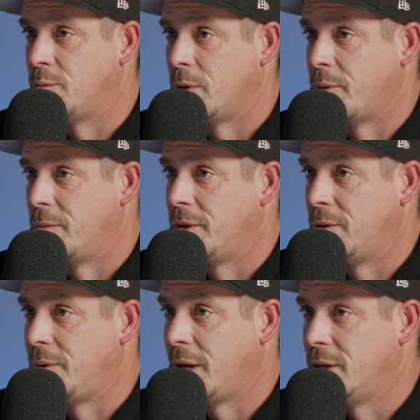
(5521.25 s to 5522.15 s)
We're probably a
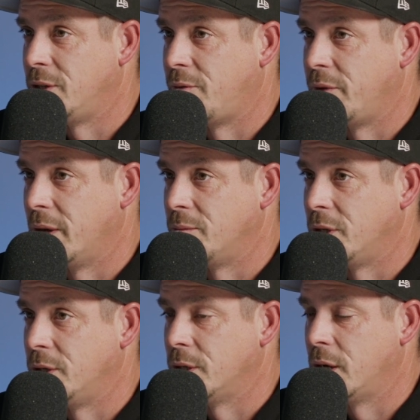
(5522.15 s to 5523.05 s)
little bit edgy for the
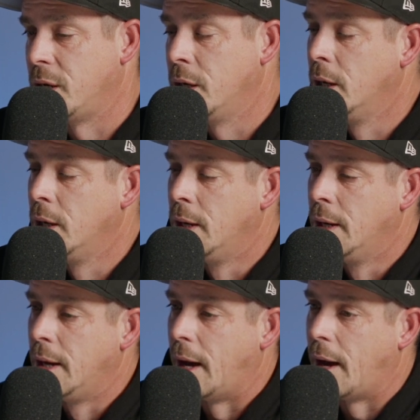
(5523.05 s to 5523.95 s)
MCG. Mm.
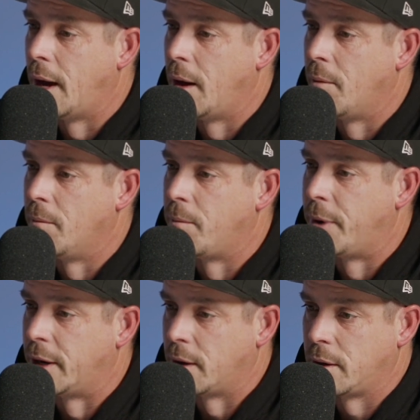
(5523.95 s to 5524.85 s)
Um,
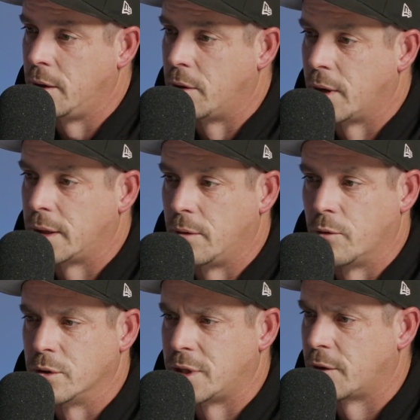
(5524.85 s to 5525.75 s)
but, uh, you know, I think
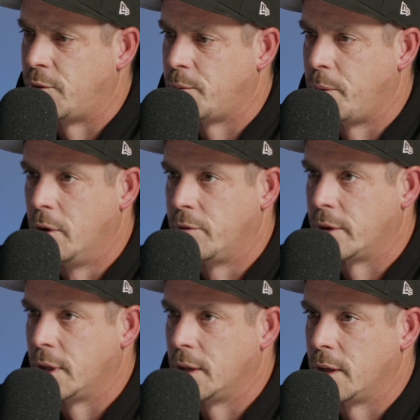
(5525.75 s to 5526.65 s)
Royal Stacks fits
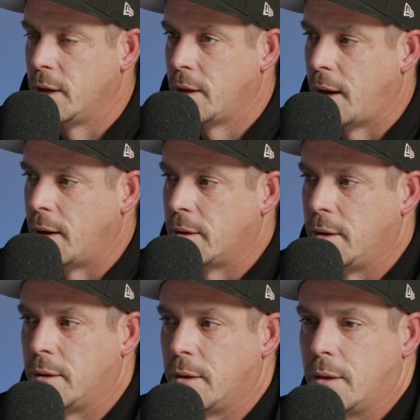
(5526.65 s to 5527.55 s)
perfectly in there. And I
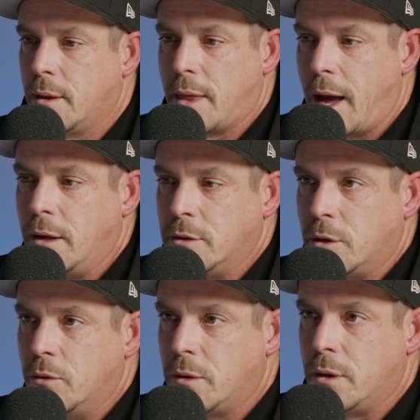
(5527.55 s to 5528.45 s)
think that that is a
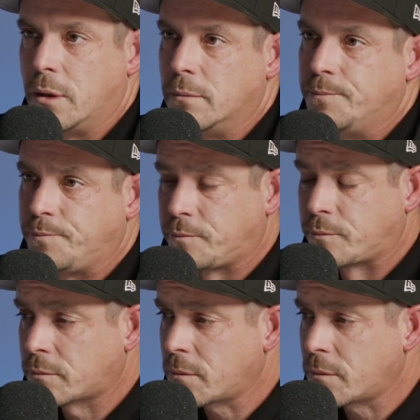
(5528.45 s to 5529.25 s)
good thing. Mm.